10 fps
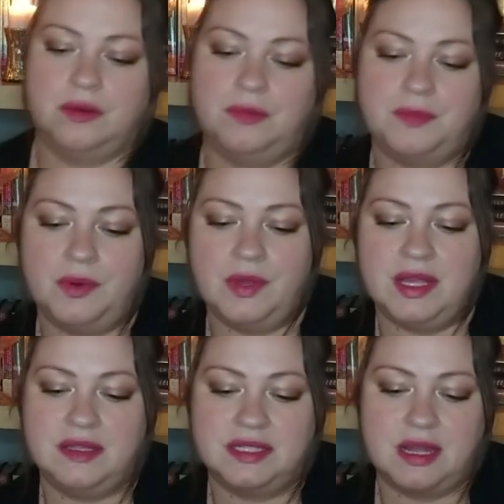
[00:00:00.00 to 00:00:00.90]
Oh,
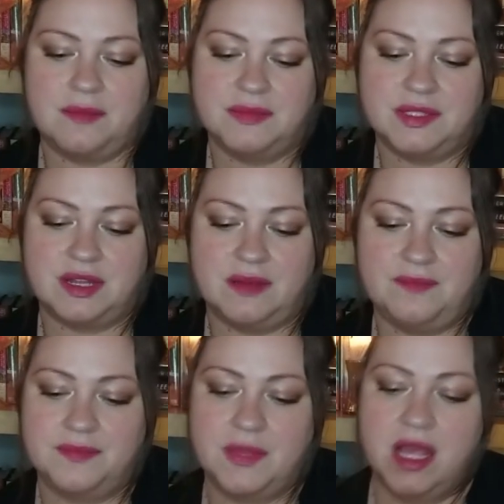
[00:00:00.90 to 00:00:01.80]
okay, stop,
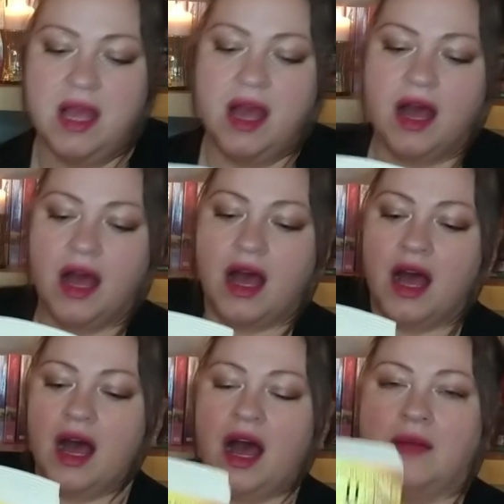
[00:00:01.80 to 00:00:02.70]
stop.
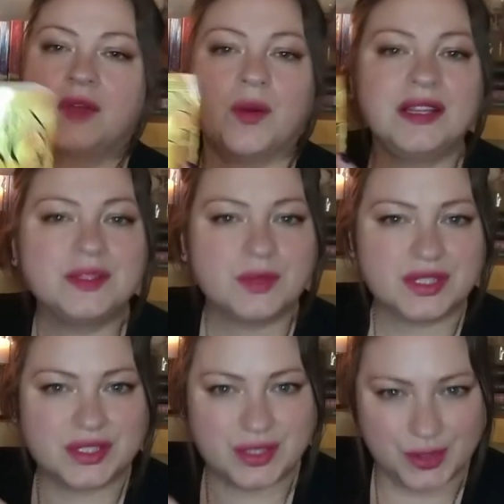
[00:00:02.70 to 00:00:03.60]
I'm going to
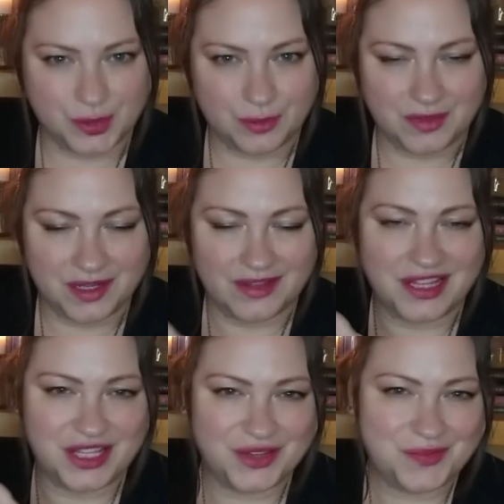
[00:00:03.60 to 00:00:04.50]
assume
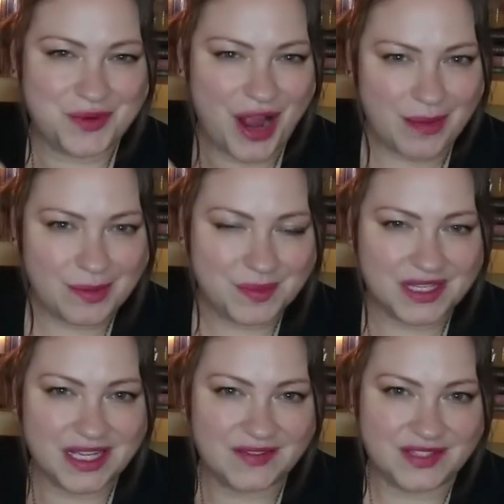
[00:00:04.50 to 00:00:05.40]
that you
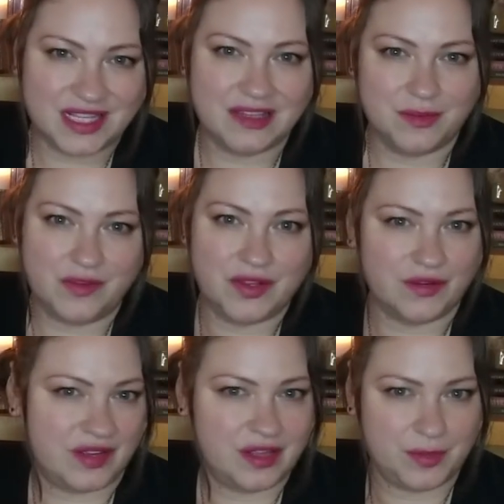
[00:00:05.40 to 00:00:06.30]
probably have seen the movie
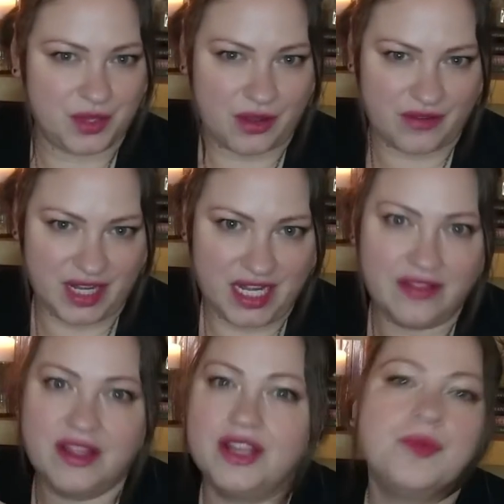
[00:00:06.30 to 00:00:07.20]
or read the book already,
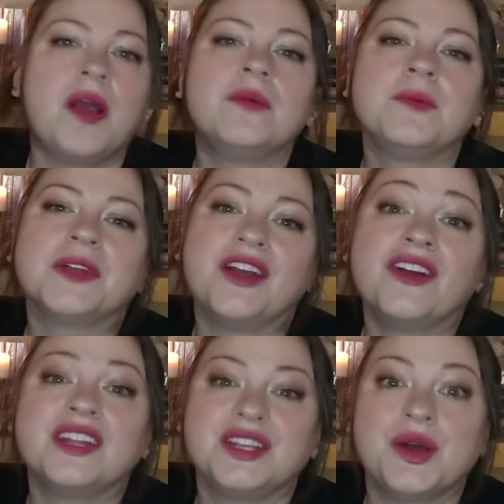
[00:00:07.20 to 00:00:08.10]
and that you probably
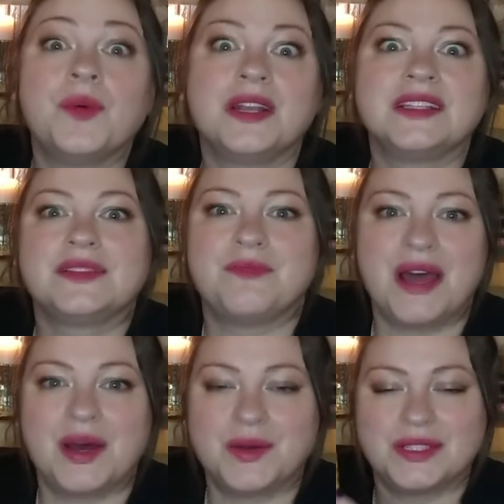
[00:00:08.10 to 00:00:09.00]
already know what it's
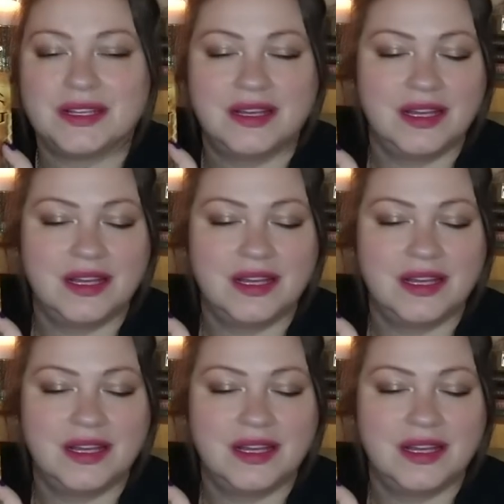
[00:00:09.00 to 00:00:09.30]
about.